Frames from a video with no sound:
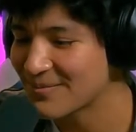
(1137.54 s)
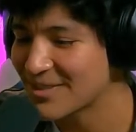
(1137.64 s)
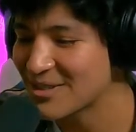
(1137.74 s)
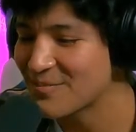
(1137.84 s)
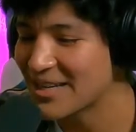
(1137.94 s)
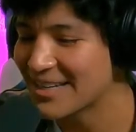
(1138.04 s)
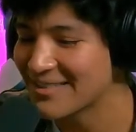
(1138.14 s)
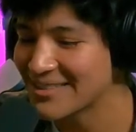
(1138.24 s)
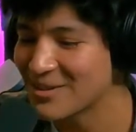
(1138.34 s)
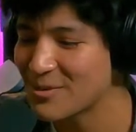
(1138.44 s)
just made it
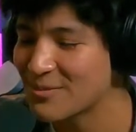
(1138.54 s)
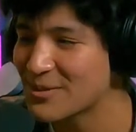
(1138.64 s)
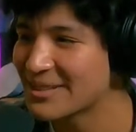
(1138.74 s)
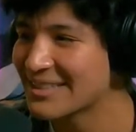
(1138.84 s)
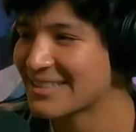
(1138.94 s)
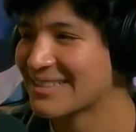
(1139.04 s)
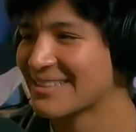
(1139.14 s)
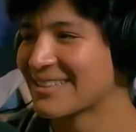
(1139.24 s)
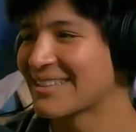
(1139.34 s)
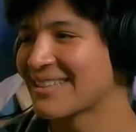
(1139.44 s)
out to the public?
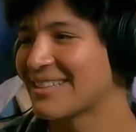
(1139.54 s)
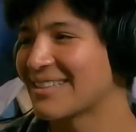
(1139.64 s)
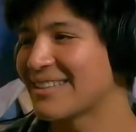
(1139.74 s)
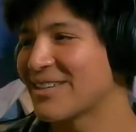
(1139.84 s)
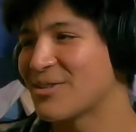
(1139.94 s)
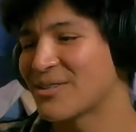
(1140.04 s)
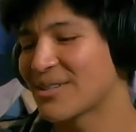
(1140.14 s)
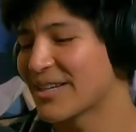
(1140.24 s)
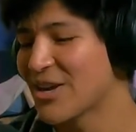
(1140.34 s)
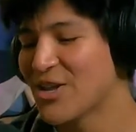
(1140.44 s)
That you just
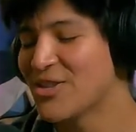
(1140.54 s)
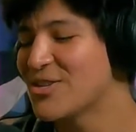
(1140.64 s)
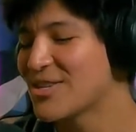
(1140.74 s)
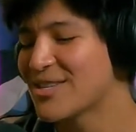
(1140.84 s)
like, this is